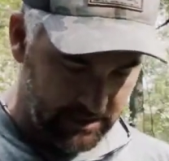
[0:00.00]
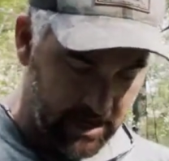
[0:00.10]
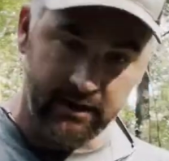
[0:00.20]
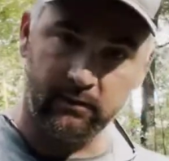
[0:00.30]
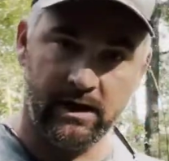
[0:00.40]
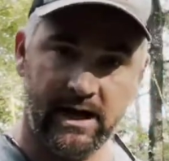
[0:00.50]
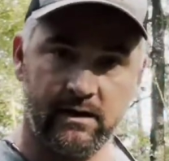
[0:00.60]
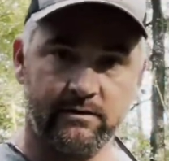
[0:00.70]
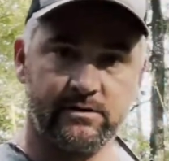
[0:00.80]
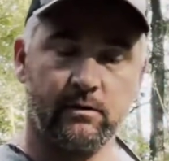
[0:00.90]
I don't have
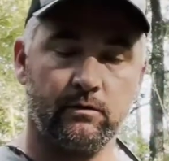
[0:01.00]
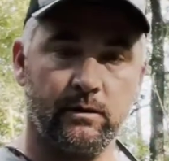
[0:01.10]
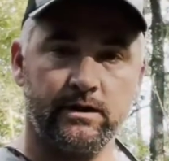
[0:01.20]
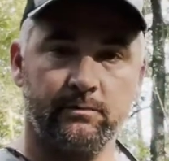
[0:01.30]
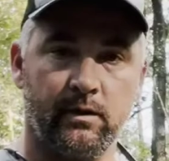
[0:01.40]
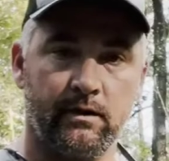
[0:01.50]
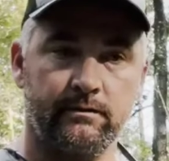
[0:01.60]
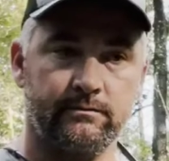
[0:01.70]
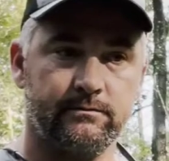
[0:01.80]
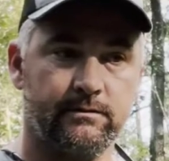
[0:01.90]
a shoulder width apart.
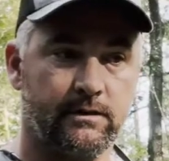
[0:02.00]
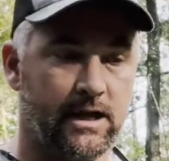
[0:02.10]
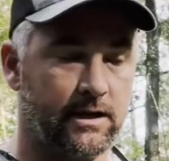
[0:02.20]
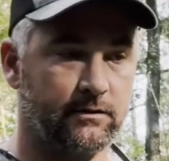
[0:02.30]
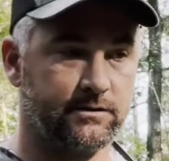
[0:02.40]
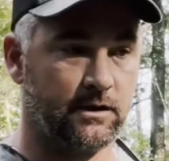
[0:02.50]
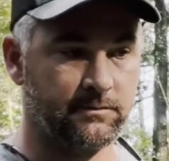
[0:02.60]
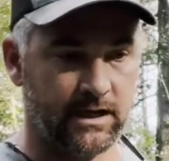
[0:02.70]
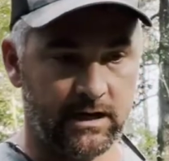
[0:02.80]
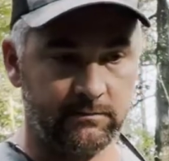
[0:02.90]
Hell,
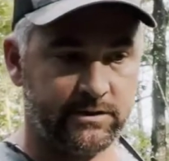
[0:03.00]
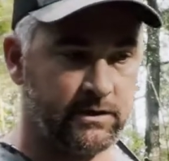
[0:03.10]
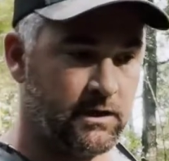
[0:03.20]
sometimes